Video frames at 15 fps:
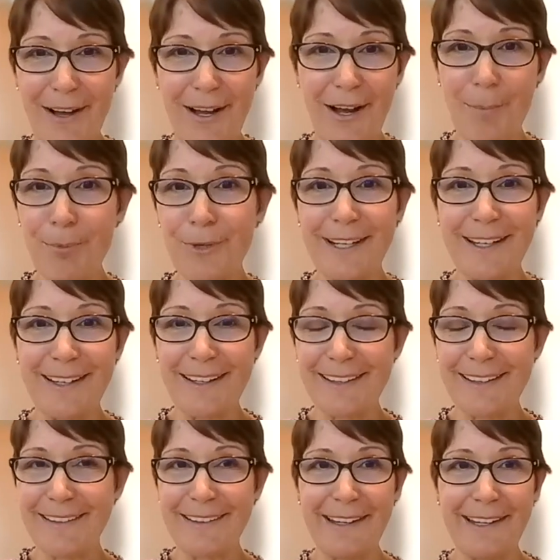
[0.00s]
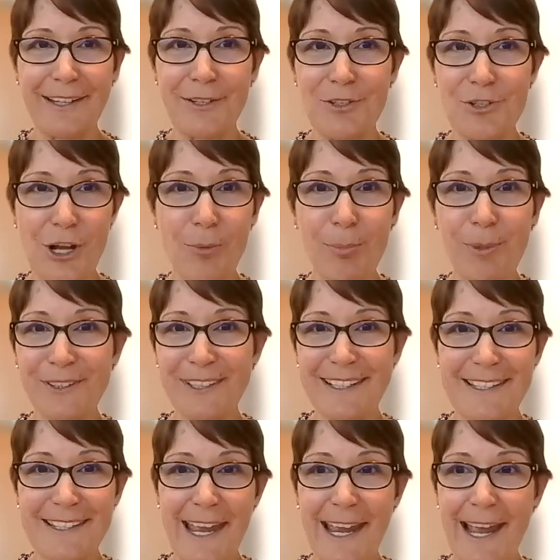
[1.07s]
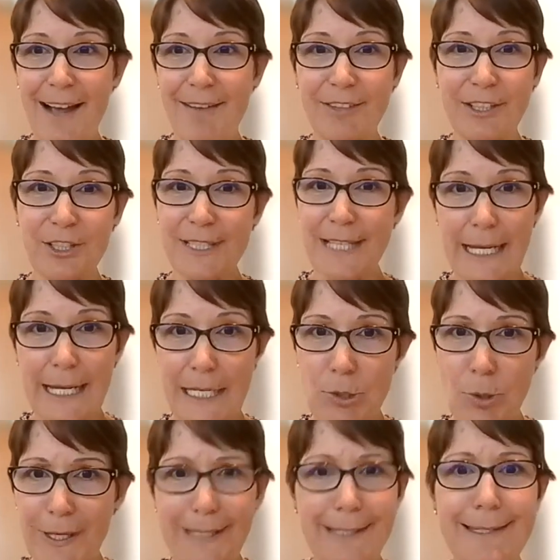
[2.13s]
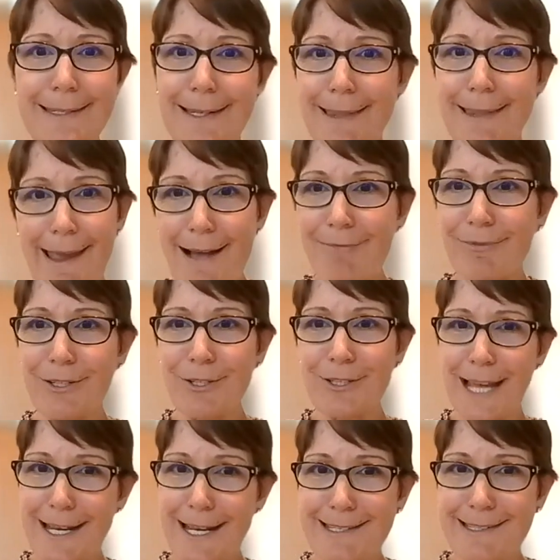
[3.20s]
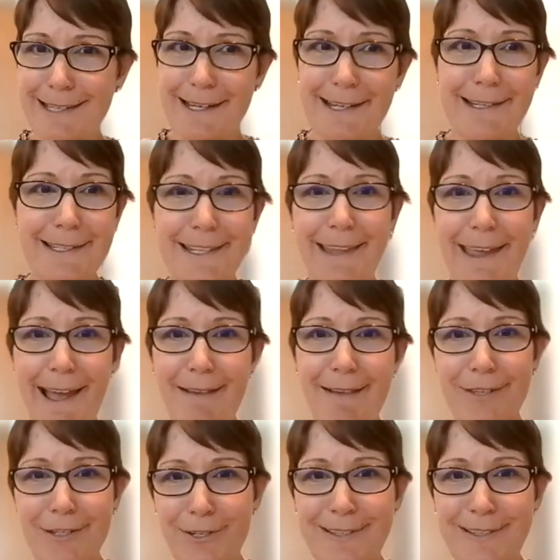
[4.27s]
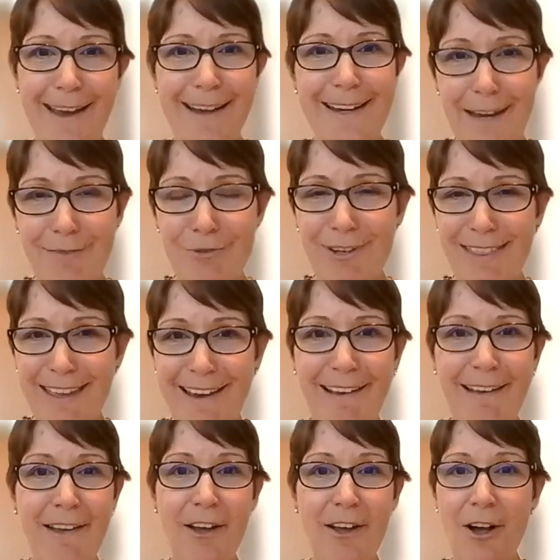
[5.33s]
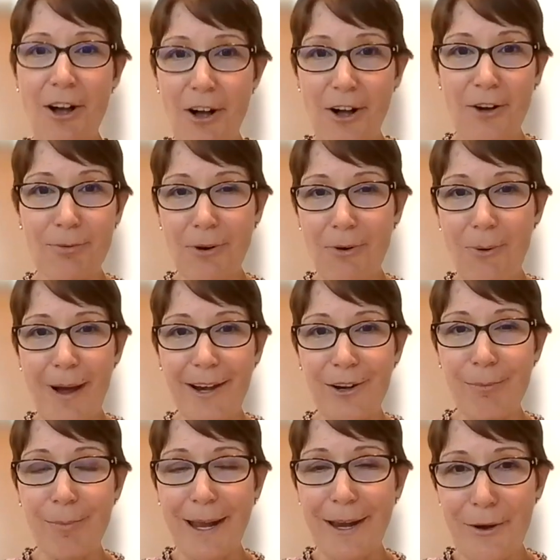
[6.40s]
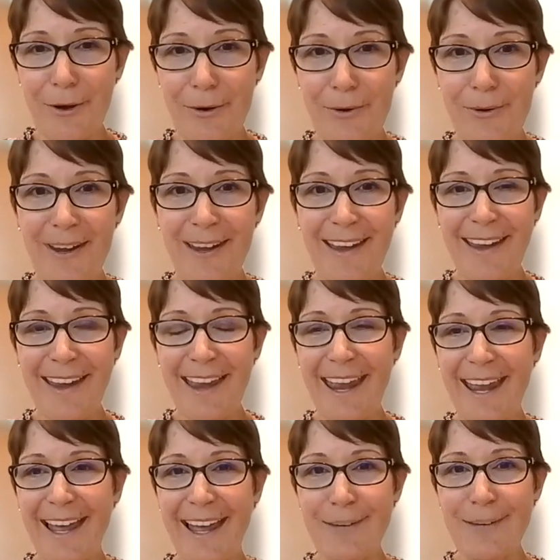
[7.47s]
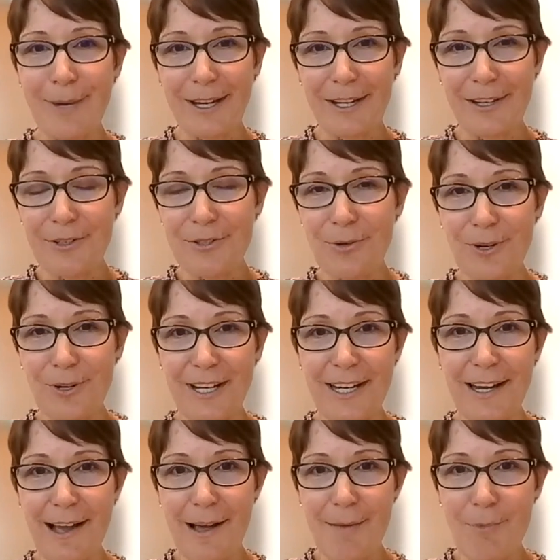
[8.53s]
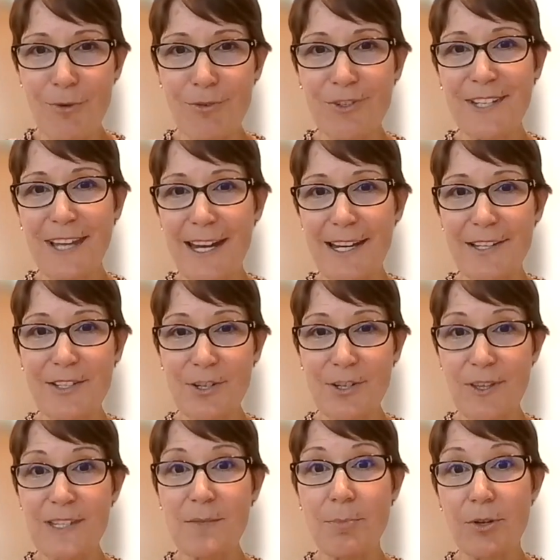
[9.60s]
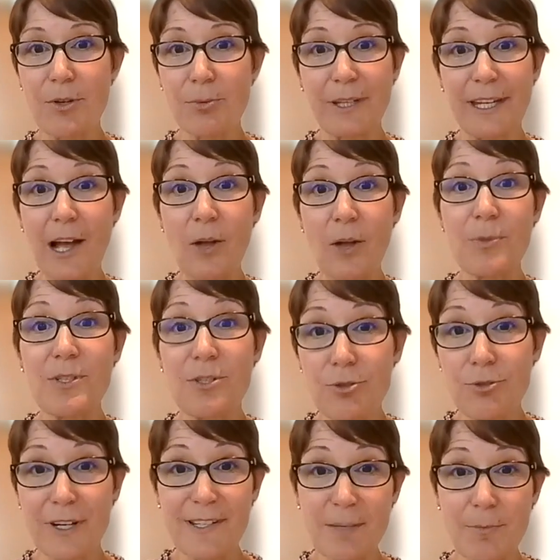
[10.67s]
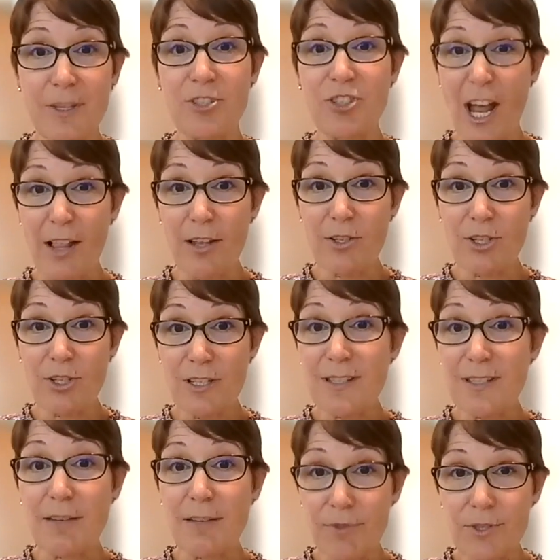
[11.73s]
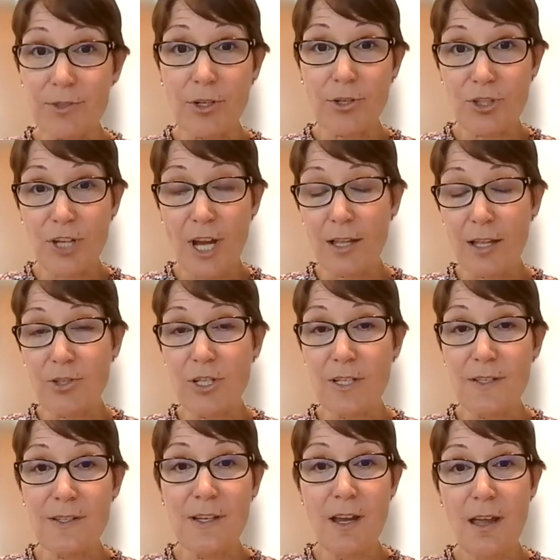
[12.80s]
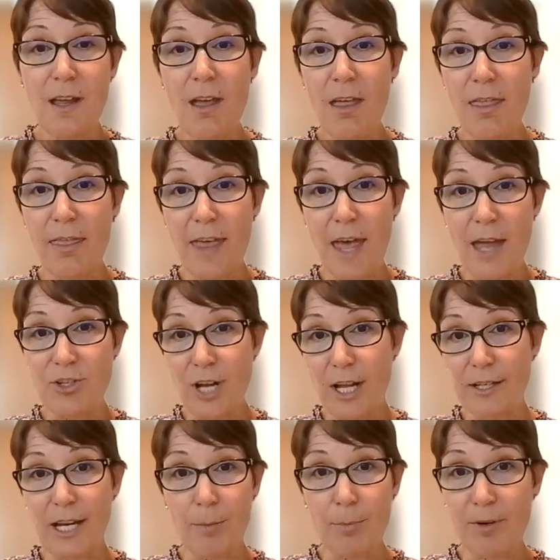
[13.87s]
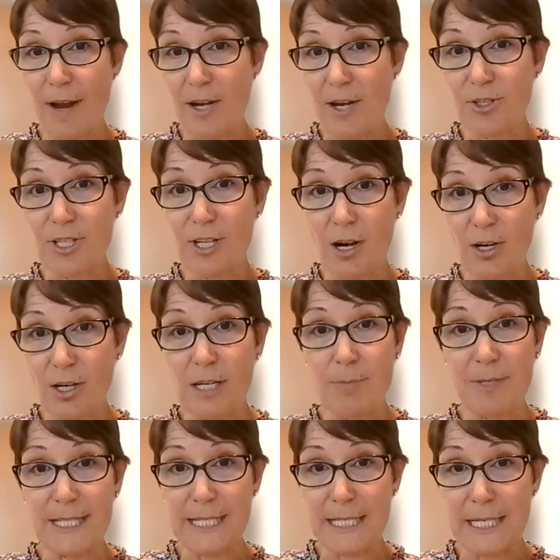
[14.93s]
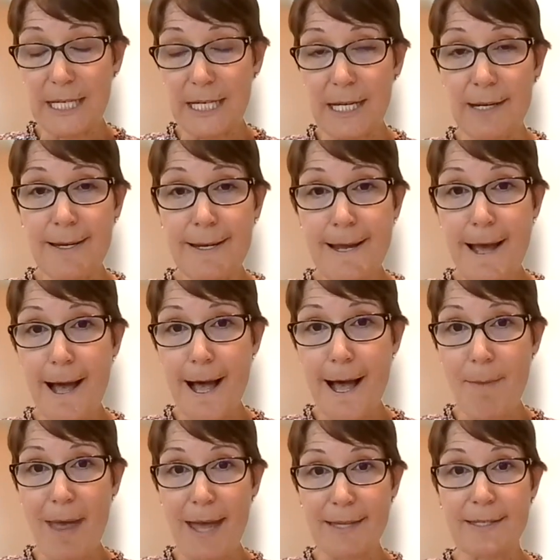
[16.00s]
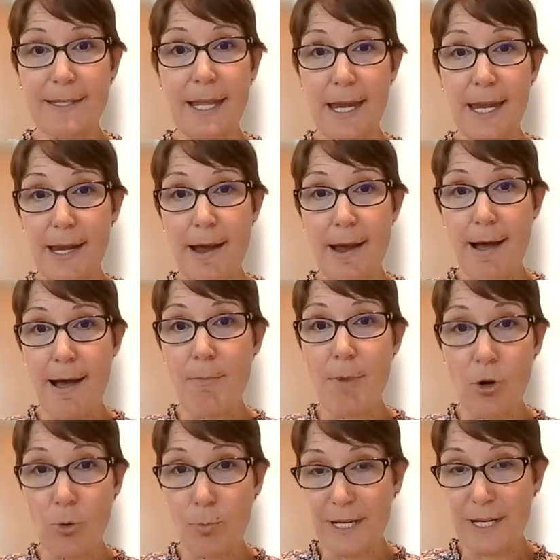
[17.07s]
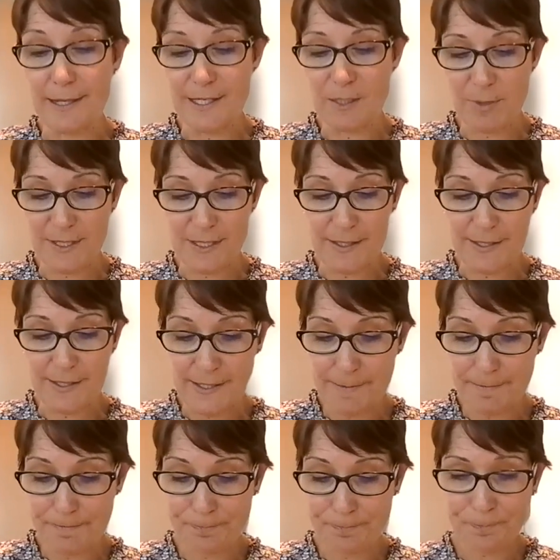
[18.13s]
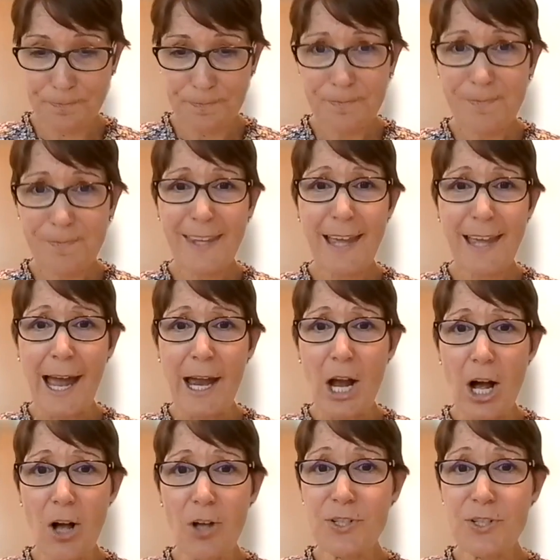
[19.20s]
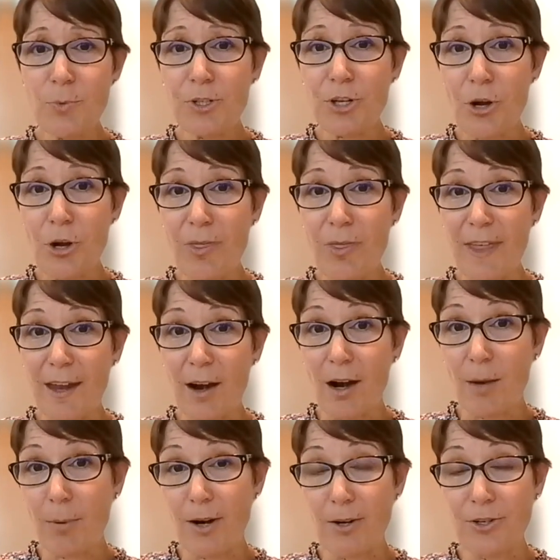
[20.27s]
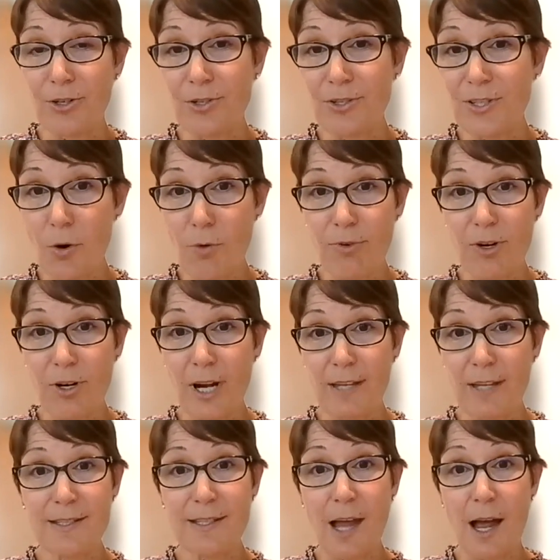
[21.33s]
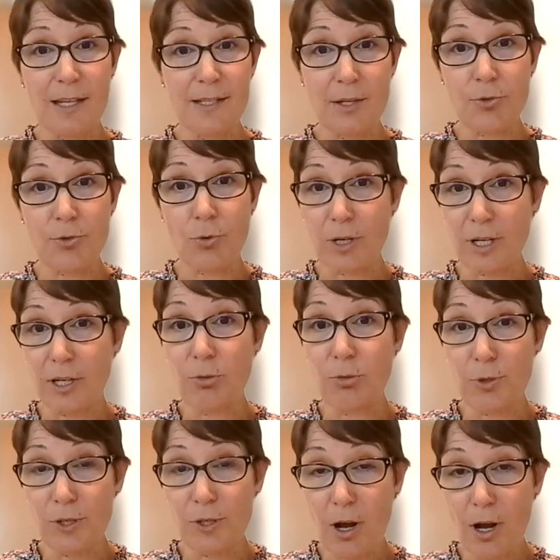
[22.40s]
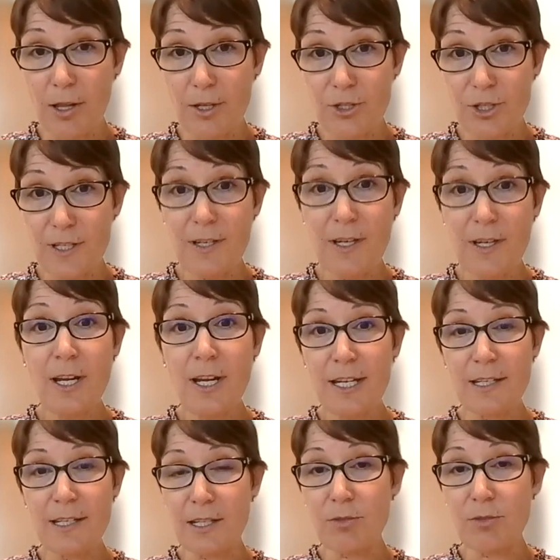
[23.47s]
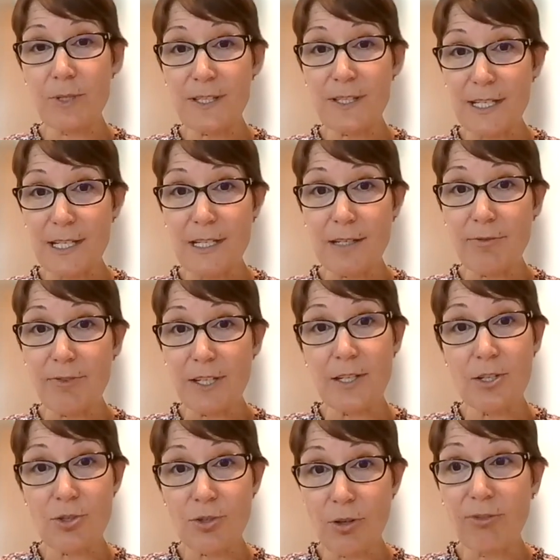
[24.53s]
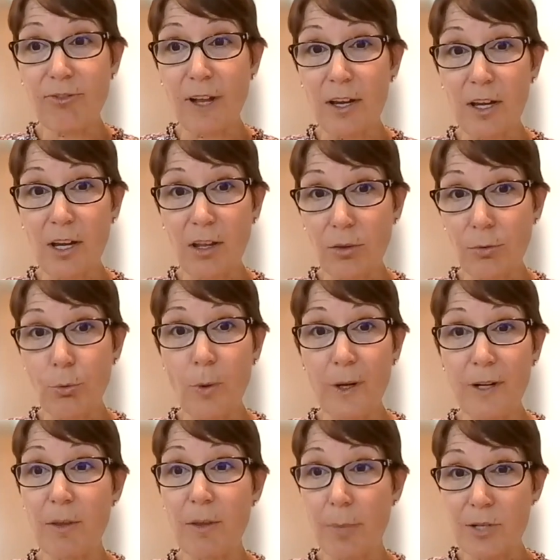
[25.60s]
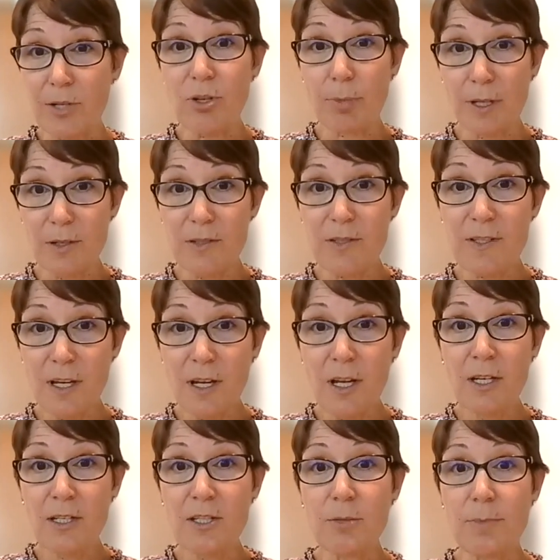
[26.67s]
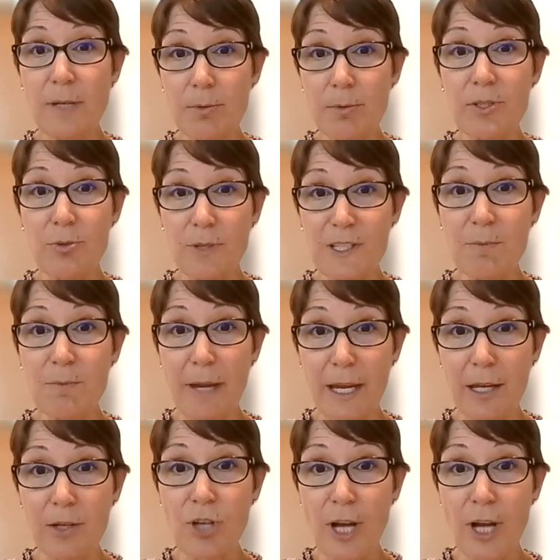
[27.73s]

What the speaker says: operated in shell buildings. They have little tiny toilets, and they have little tiny sinks, and they have little tiny everything, all required by code and regulatory oversight. And so this bill really helps to address some of the challenges, the infrastructure challenges that childcare providers are going to be seeing as they are opening these businesses. I also would note that our partners over at Central Oregon Community College did receive additional funding through one of the budget bills to be able to expand